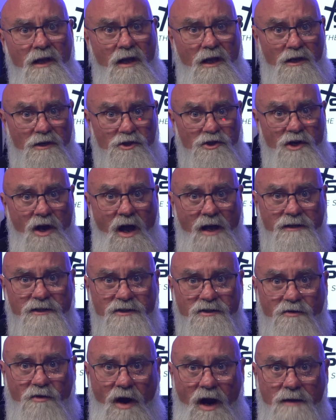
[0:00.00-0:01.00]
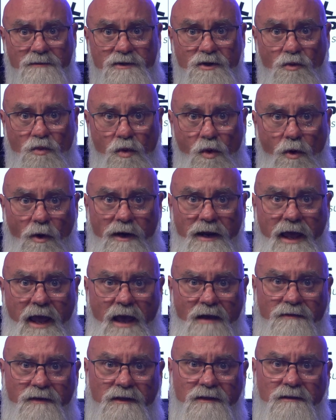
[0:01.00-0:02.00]
John describes a war in
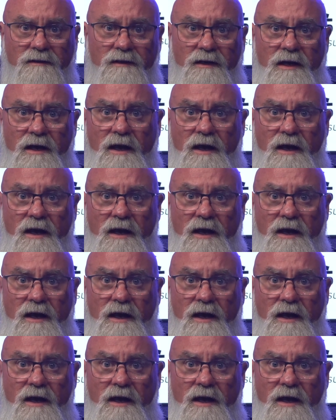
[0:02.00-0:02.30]
heaven.